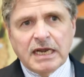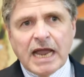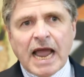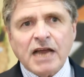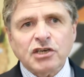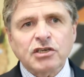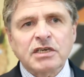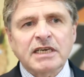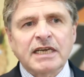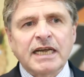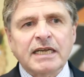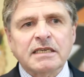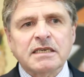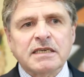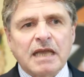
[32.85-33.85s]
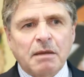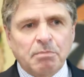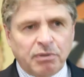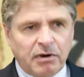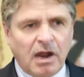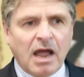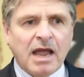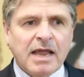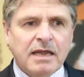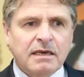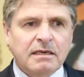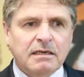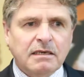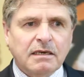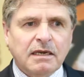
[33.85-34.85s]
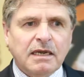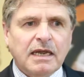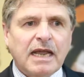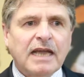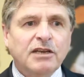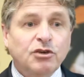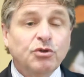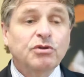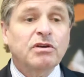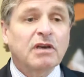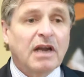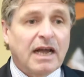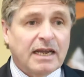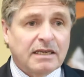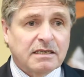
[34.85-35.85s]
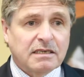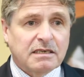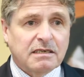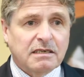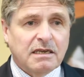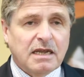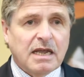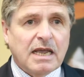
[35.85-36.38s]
actually gets applied and utilized.